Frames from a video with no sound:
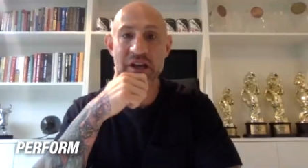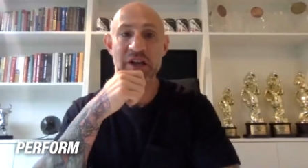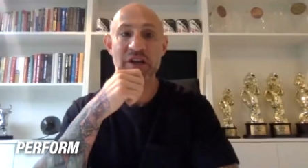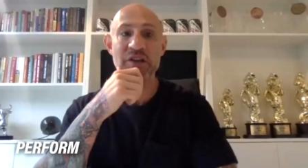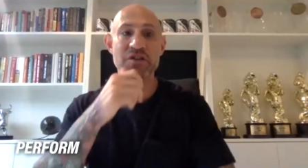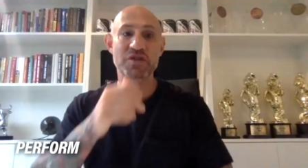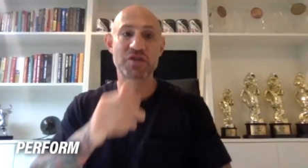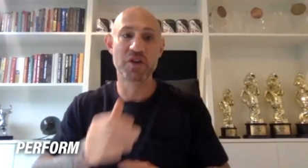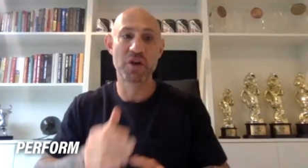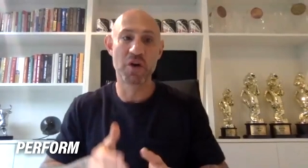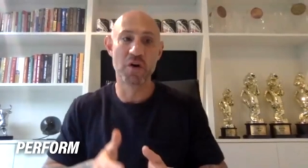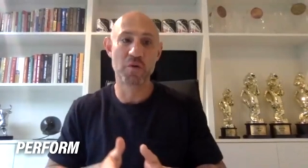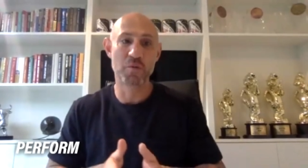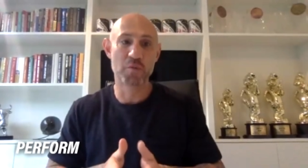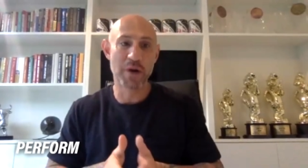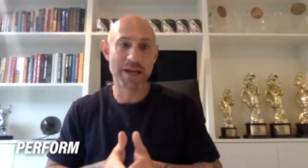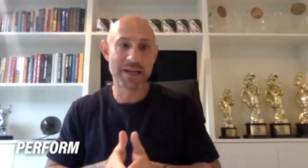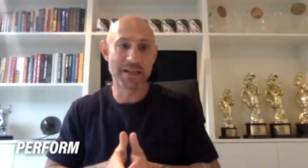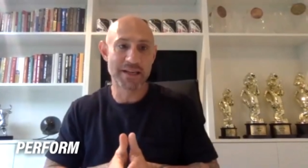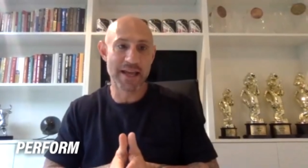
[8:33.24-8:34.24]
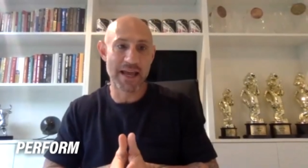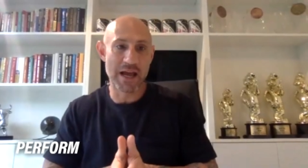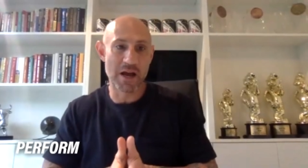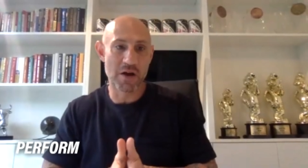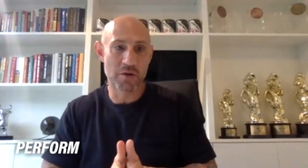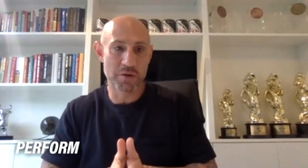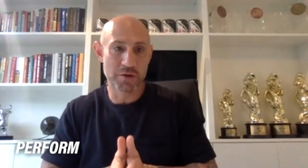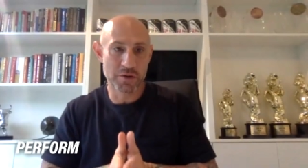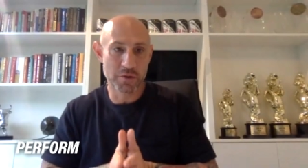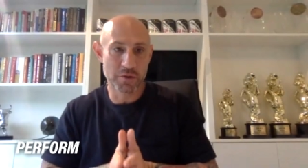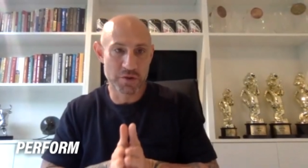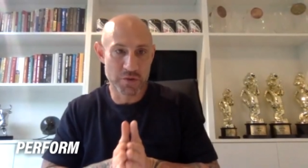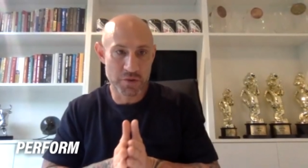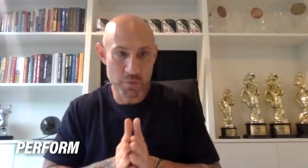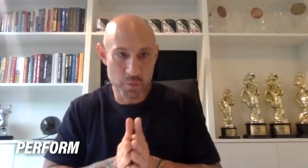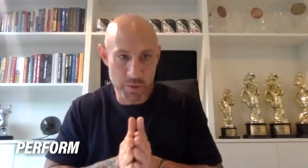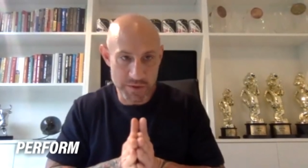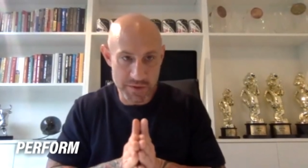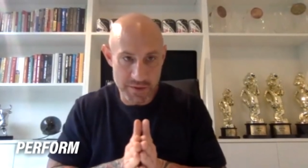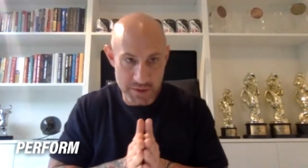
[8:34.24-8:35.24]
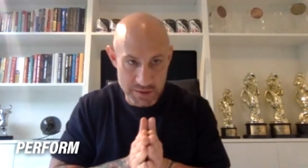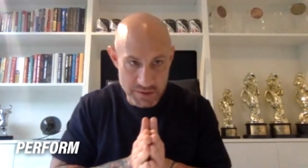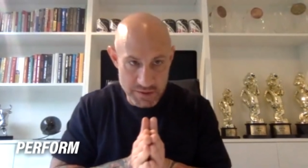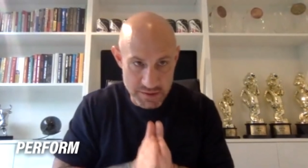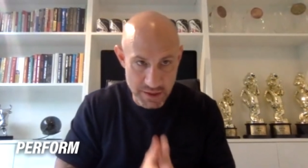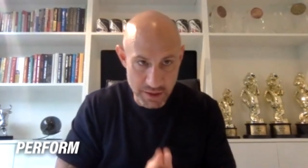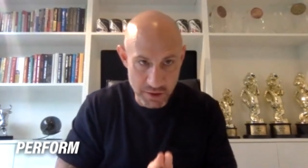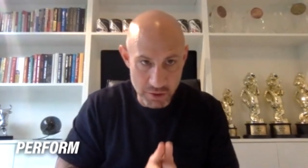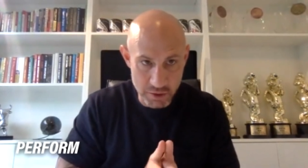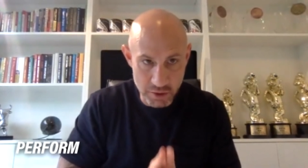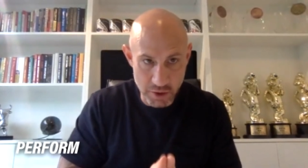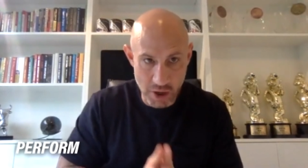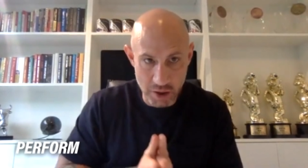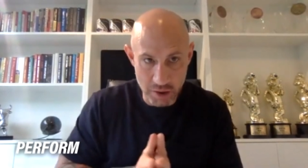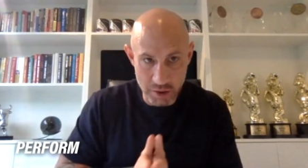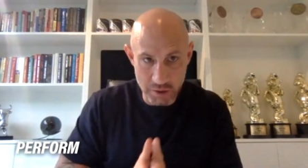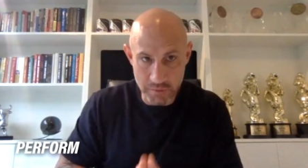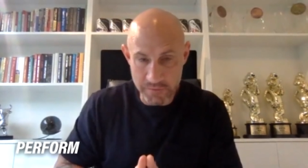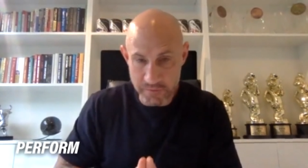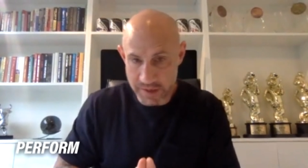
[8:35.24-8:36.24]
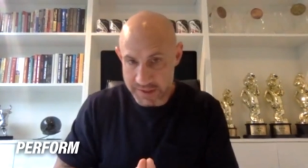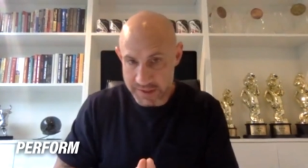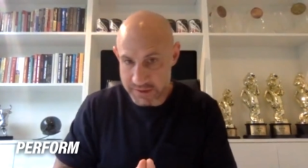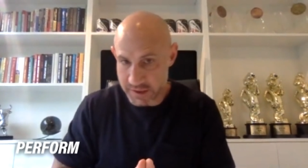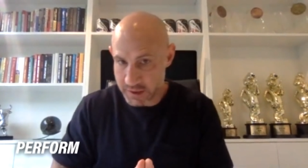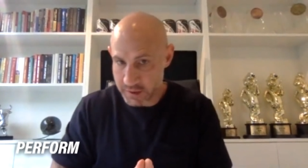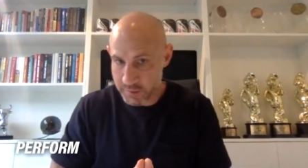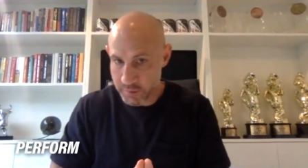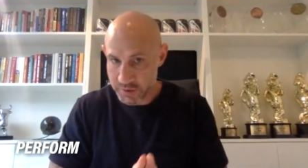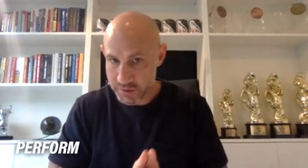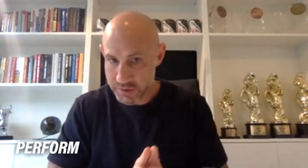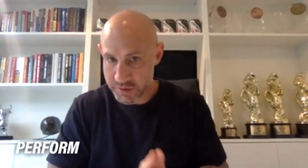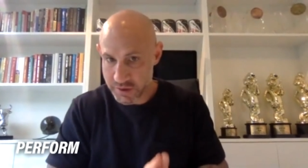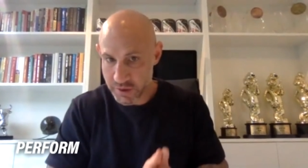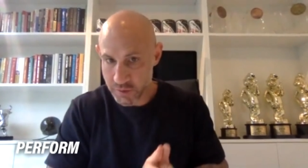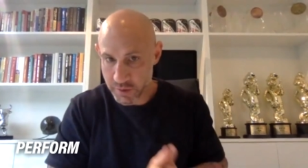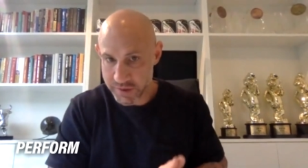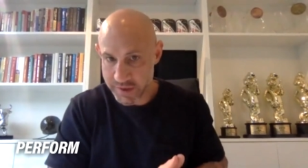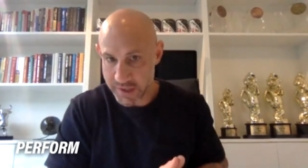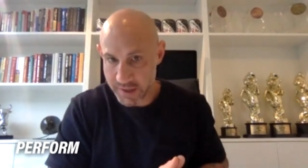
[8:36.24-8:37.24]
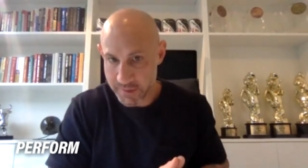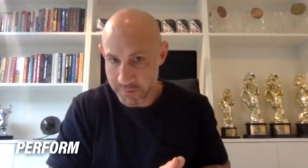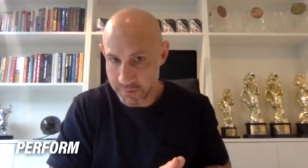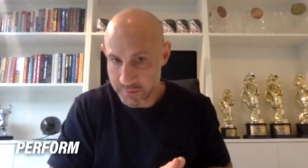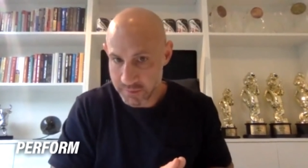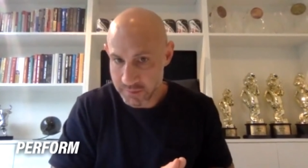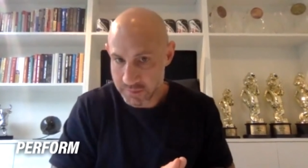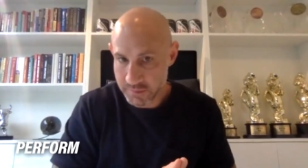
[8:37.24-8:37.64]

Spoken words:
So right now you're with the Sarah Longo fight team. You still with them?